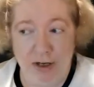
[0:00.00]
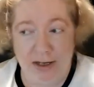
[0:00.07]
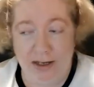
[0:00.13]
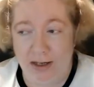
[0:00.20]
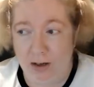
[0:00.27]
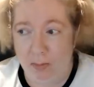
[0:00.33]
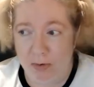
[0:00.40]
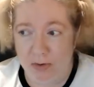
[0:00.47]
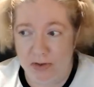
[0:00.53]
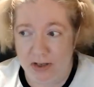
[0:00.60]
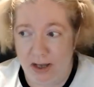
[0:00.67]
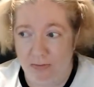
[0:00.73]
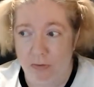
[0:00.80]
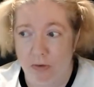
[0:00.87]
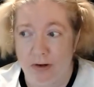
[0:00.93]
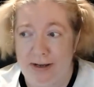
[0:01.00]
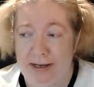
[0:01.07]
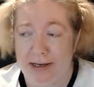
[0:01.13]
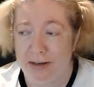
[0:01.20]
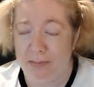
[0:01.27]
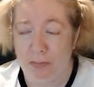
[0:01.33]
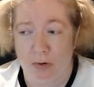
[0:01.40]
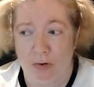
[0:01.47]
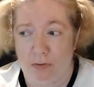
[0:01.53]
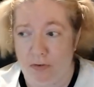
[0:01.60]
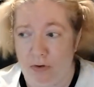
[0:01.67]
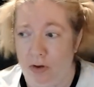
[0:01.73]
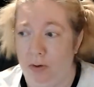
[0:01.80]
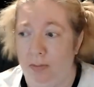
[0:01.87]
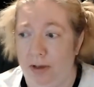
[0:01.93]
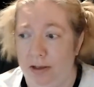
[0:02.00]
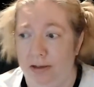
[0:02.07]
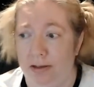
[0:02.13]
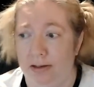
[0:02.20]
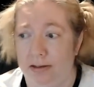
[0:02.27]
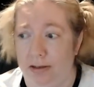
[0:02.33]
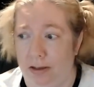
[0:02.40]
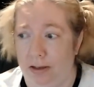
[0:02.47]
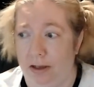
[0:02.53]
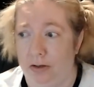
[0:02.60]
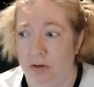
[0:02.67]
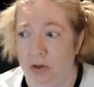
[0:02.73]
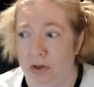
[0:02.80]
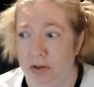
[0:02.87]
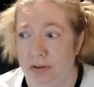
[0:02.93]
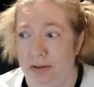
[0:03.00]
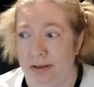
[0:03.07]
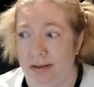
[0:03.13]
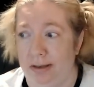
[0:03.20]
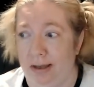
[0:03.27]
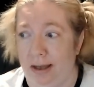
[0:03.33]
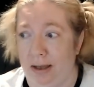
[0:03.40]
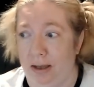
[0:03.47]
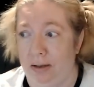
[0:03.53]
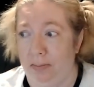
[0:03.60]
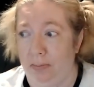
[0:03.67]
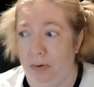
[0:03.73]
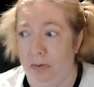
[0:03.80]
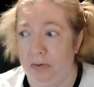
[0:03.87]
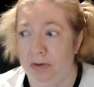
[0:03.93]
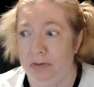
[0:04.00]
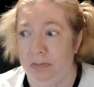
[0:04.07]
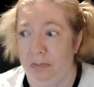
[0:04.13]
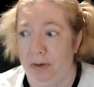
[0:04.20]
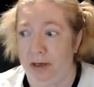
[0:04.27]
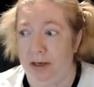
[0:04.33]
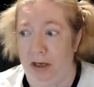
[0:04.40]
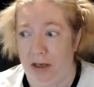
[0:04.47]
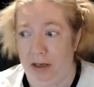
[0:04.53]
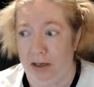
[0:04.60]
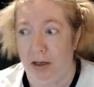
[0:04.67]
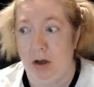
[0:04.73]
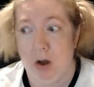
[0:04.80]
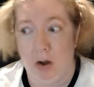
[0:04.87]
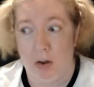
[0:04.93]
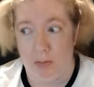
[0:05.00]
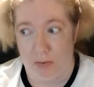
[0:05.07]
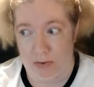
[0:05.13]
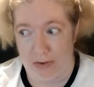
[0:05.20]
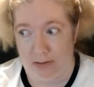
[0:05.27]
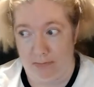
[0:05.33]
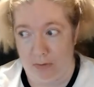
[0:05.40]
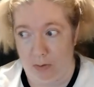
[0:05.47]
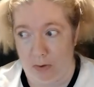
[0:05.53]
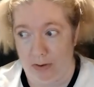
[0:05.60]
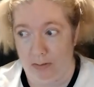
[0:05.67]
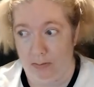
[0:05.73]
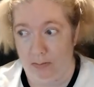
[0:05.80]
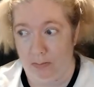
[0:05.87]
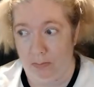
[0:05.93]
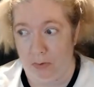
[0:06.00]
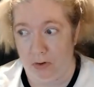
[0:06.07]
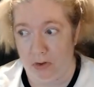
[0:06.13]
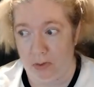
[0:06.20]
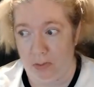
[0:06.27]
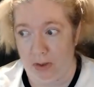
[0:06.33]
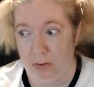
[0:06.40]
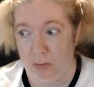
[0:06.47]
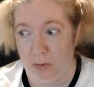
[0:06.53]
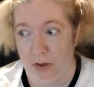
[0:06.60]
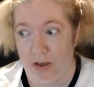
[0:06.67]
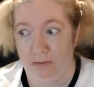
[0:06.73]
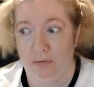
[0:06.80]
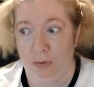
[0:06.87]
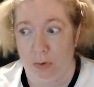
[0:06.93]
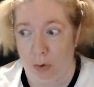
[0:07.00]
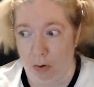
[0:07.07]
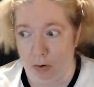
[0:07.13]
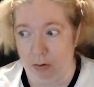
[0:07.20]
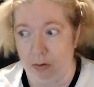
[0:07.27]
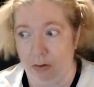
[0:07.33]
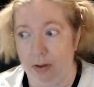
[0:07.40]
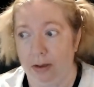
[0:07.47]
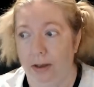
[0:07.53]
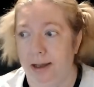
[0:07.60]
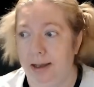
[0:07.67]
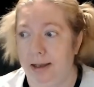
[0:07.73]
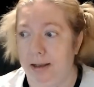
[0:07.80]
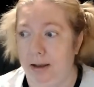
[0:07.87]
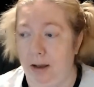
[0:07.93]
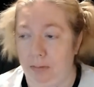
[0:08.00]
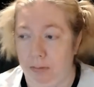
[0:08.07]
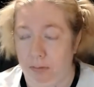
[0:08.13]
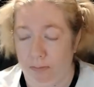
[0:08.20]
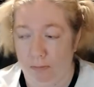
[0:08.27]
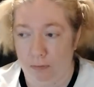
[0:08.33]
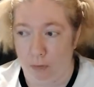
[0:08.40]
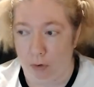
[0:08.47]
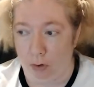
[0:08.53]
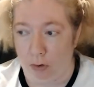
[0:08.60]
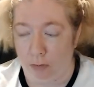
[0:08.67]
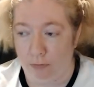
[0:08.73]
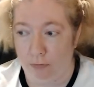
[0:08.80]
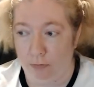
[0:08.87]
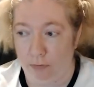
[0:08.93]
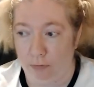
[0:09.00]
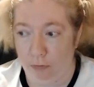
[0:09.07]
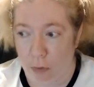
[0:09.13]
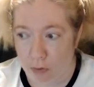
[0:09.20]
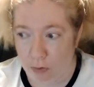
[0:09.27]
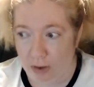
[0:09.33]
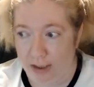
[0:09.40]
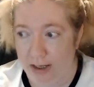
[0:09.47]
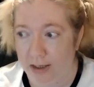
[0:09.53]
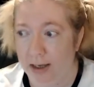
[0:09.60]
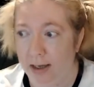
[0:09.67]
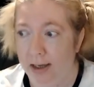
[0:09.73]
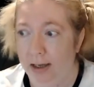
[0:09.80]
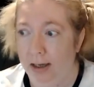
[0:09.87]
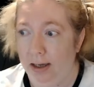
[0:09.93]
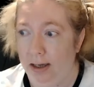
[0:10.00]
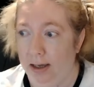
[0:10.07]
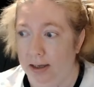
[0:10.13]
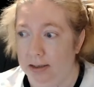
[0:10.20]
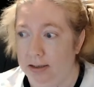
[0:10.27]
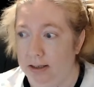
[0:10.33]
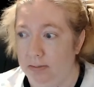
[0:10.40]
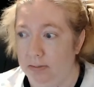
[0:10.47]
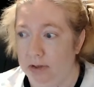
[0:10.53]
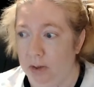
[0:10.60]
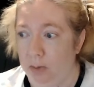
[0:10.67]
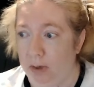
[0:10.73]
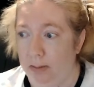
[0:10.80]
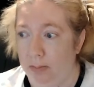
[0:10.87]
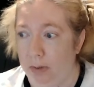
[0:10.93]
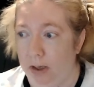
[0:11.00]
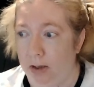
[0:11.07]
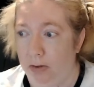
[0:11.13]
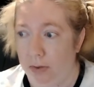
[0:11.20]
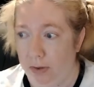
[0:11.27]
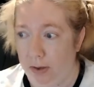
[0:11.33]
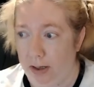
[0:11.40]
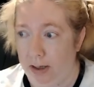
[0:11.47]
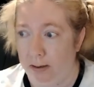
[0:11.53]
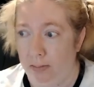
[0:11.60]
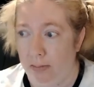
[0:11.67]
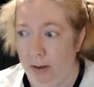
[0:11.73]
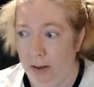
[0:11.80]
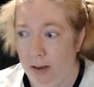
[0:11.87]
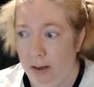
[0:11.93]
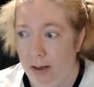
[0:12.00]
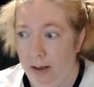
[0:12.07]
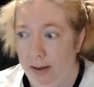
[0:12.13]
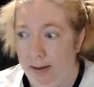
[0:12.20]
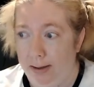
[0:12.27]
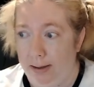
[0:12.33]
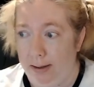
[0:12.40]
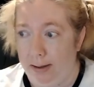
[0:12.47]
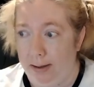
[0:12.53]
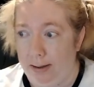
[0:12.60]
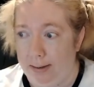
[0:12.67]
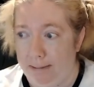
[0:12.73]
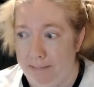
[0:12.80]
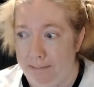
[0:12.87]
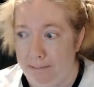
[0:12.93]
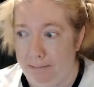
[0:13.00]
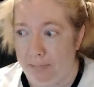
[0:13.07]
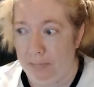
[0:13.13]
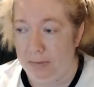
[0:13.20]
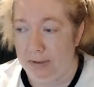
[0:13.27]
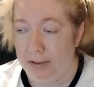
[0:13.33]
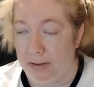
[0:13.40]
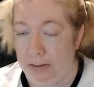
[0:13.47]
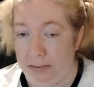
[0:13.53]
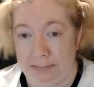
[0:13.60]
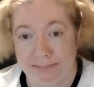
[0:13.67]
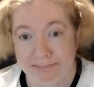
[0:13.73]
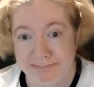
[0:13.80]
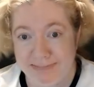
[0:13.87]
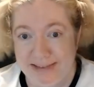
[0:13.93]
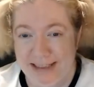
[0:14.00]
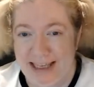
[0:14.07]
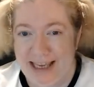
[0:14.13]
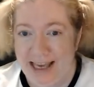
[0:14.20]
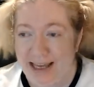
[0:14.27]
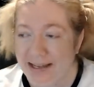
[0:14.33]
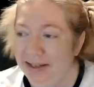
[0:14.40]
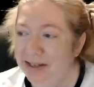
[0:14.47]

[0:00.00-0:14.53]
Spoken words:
almost every perfume in this collection boasts being, almost everyone boasts being really floral. A lot floral fruity seems to be a big theme. So yeah,